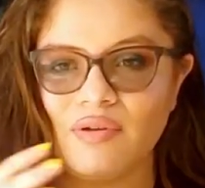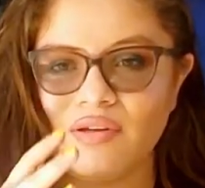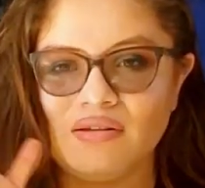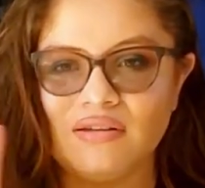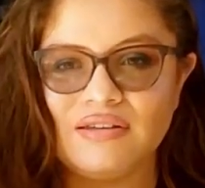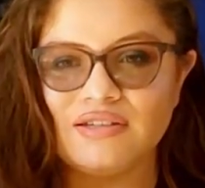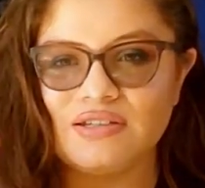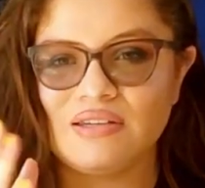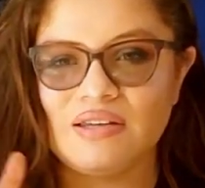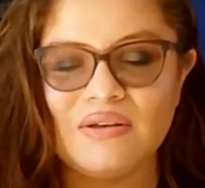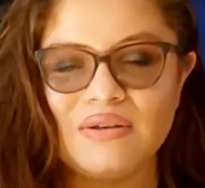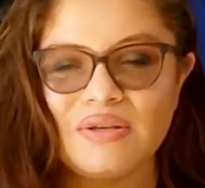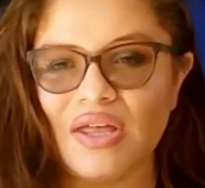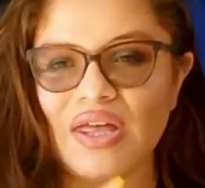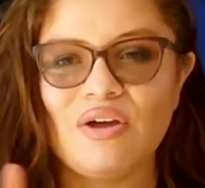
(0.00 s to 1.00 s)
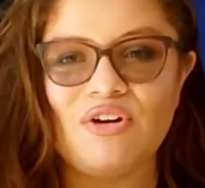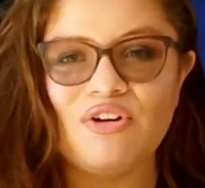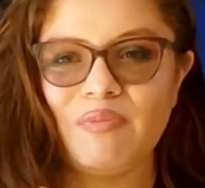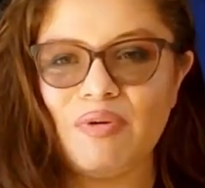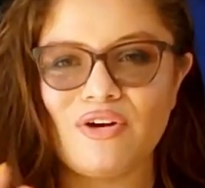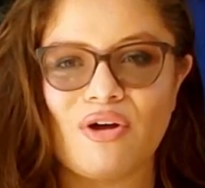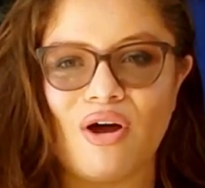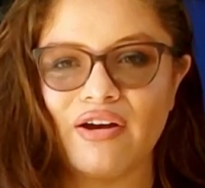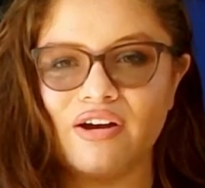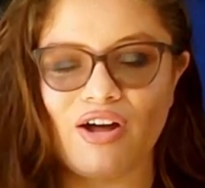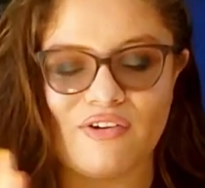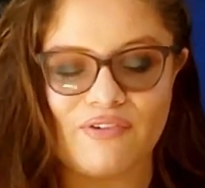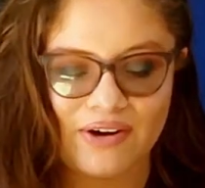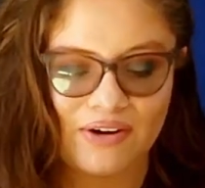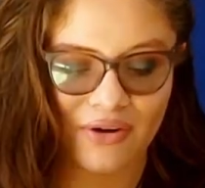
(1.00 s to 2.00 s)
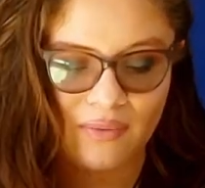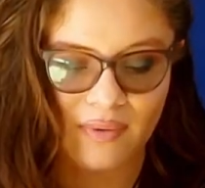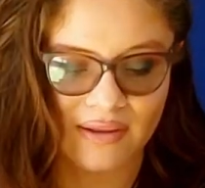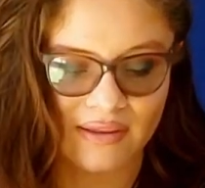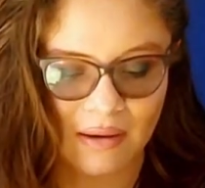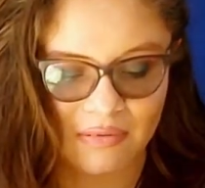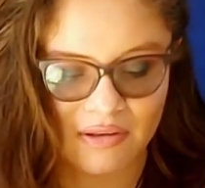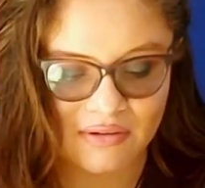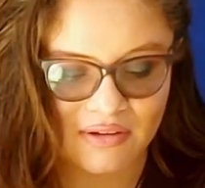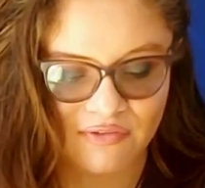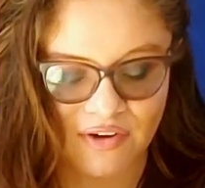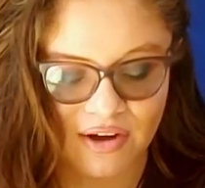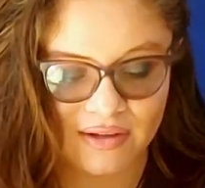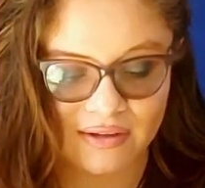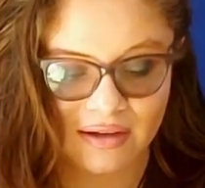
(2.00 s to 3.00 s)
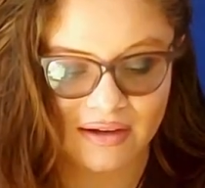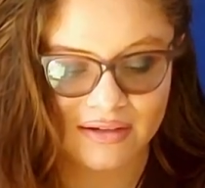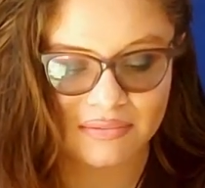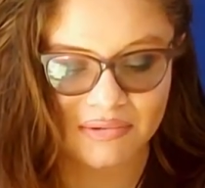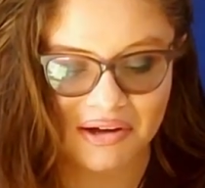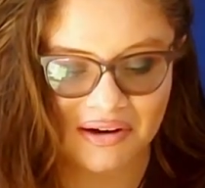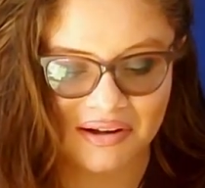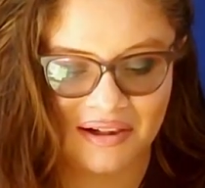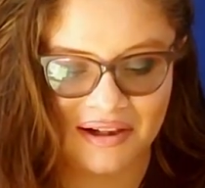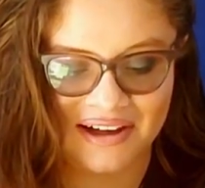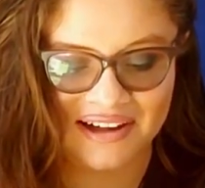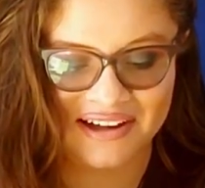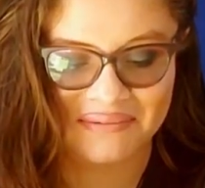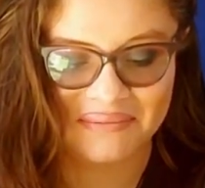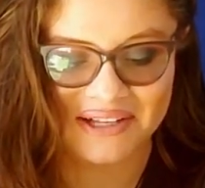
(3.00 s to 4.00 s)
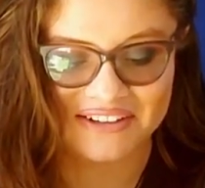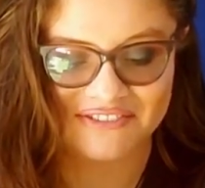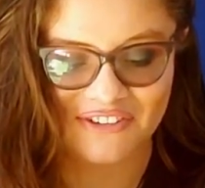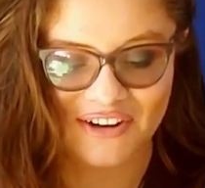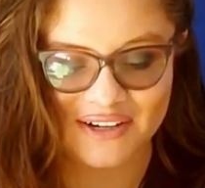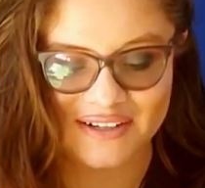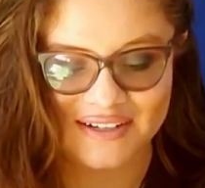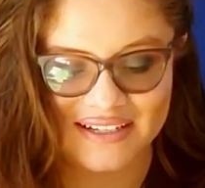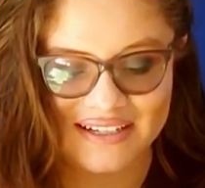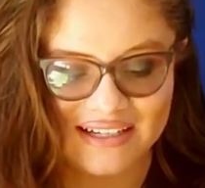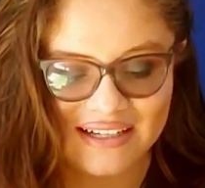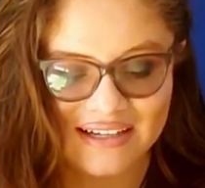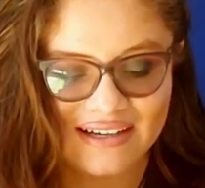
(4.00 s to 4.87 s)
He appeared on and off. I don't know why they kept him. He finally dies. I'm like, finally.